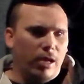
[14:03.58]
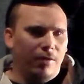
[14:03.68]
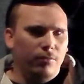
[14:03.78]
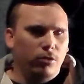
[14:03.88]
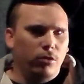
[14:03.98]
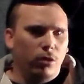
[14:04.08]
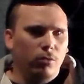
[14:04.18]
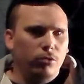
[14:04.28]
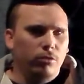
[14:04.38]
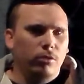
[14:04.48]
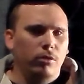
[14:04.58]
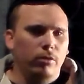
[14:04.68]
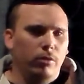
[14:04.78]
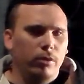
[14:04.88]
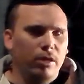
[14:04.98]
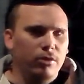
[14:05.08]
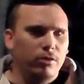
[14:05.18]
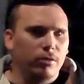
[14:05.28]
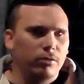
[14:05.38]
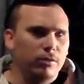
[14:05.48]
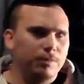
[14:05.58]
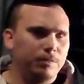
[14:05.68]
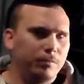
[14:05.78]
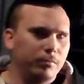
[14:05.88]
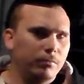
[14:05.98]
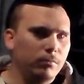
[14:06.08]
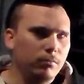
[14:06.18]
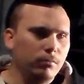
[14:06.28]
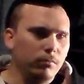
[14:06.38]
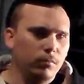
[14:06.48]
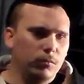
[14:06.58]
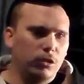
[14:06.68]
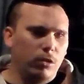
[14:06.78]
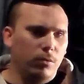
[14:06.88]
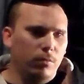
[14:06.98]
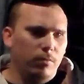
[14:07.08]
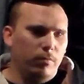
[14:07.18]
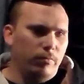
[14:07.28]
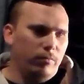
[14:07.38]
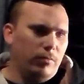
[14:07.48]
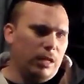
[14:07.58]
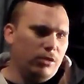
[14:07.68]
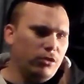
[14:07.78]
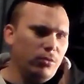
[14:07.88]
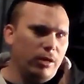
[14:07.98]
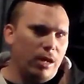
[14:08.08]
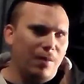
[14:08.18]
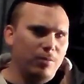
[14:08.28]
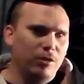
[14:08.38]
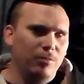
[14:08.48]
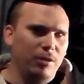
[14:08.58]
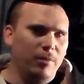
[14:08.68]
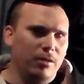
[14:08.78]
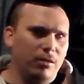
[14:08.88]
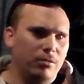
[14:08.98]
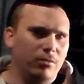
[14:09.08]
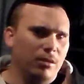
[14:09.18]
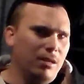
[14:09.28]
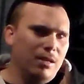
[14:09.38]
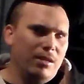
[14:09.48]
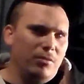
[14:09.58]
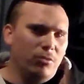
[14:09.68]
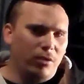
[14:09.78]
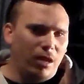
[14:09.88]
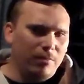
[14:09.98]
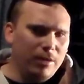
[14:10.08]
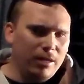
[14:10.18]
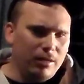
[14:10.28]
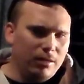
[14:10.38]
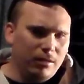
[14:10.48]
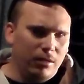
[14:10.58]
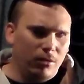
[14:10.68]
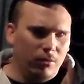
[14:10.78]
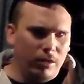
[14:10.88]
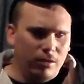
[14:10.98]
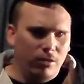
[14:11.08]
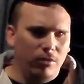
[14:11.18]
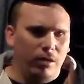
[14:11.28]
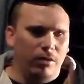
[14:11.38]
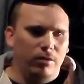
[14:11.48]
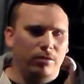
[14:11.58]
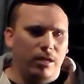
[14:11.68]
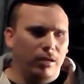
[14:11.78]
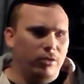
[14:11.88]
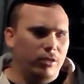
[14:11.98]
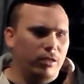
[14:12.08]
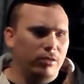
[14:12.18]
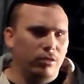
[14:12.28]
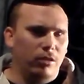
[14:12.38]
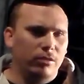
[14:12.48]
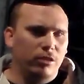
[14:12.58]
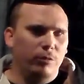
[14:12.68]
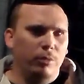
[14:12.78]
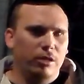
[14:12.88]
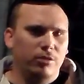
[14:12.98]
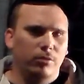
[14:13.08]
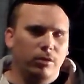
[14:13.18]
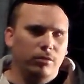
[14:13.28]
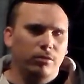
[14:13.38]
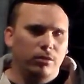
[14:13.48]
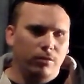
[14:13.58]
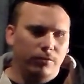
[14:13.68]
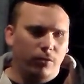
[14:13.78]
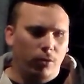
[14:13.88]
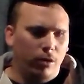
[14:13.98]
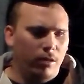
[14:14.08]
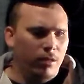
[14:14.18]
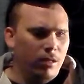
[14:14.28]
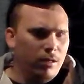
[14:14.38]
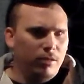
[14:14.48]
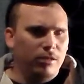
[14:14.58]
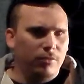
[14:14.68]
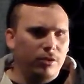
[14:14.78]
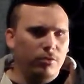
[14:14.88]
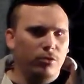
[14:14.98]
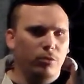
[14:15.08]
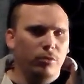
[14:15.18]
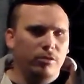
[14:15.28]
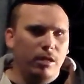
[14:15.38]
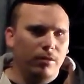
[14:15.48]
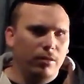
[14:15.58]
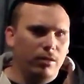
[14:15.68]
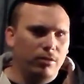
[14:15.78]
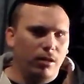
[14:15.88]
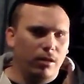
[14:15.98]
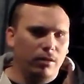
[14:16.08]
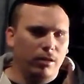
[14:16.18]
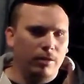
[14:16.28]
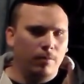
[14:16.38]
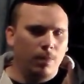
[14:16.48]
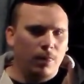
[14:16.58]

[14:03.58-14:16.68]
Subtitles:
have to go to the good locations. So that's the way it happens to be, because we're not big. You know, like you go down to Texas and all these other places, in Florida, there's different YouTubers down there talking like,